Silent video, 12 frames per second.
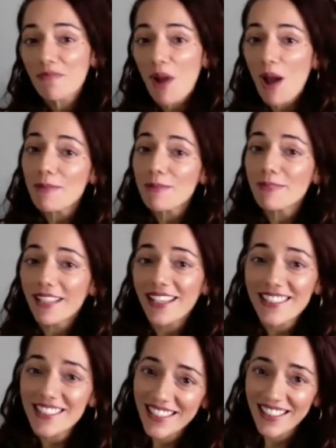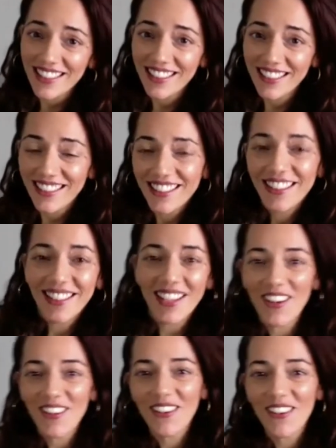probably to you
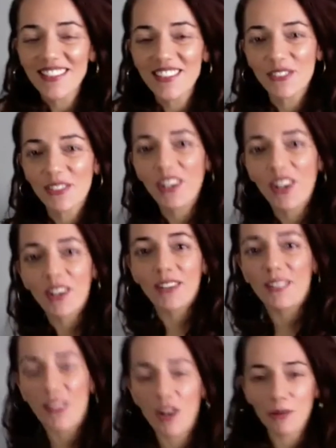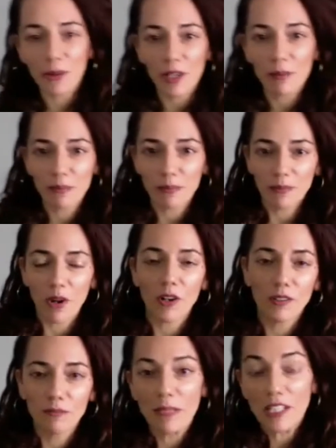know us doing our our work
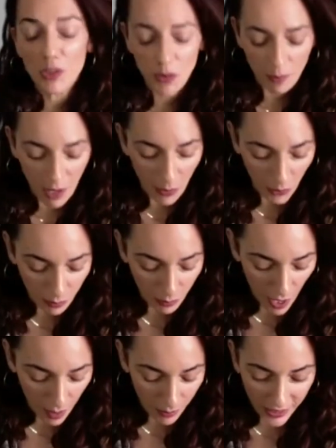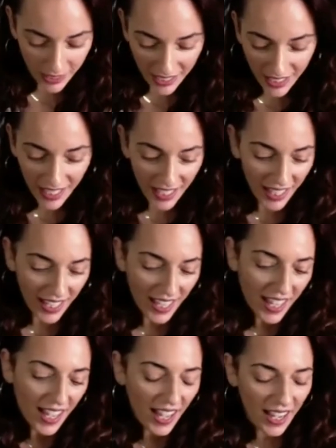or me doing my work properly.
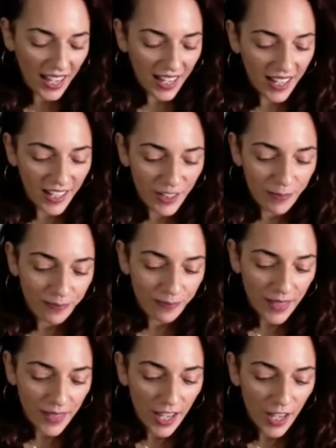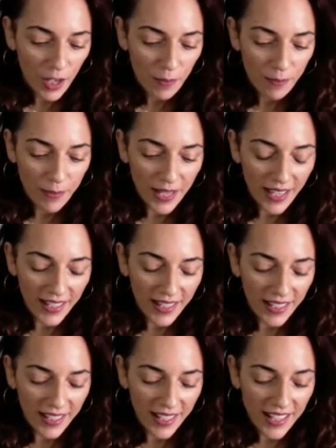Um, but
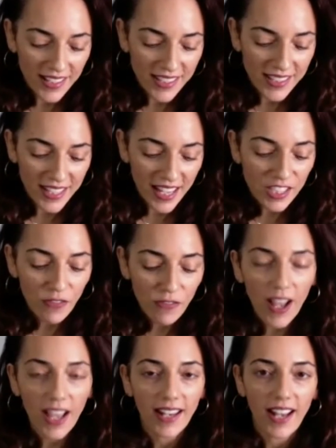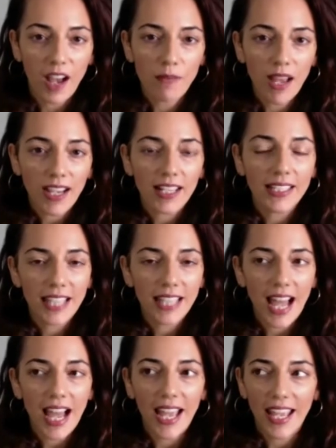it's it's fun. I'm not gonna
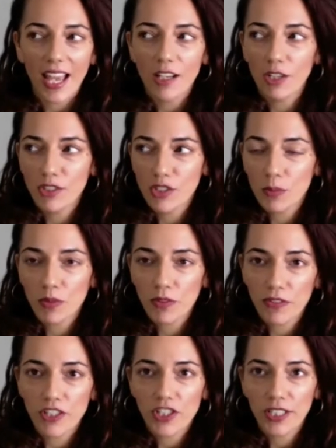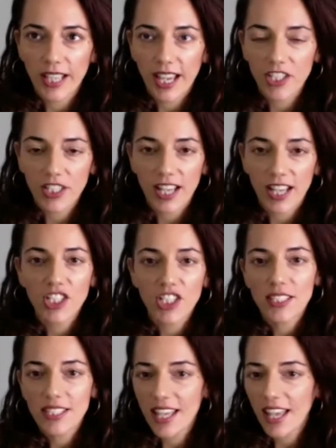lie. I know superficially I should I
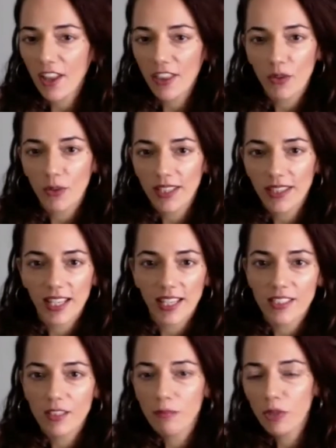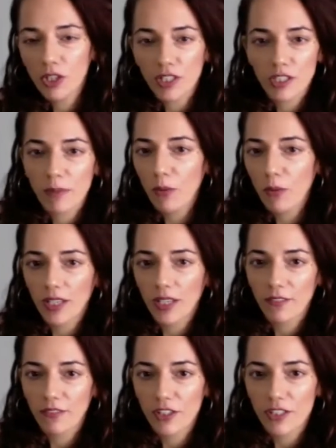should say all the great things and perks about
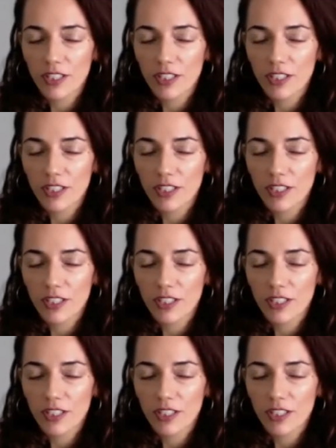working for a